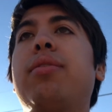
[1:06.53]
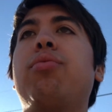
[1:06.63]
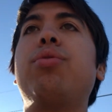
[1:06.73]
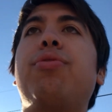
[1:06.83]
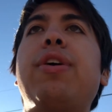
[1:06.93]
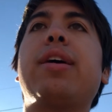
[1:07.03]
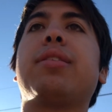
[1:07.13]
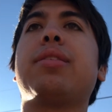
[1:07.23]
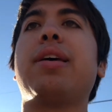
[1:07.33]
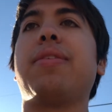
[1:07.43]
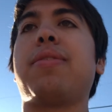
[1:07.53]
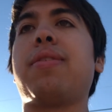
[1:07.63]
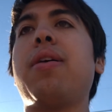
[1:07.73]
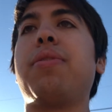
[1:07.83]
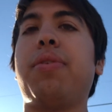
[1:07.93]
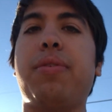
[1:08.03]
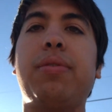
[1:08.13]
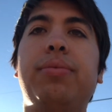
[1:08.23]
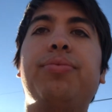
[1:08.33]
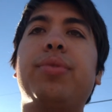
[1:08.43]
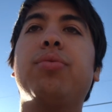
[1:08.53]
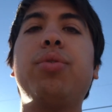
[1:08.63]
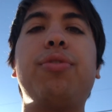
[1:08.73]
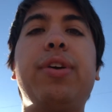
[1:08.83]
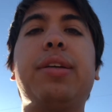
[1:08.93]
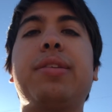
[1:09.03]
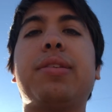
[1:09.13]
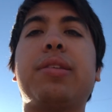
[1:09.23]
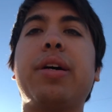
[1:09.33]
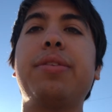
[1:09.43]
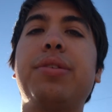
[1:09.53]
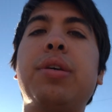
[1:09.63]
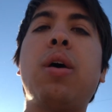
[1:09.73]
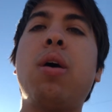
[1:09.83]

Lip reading: root effects and stuns. Root effects and stuns.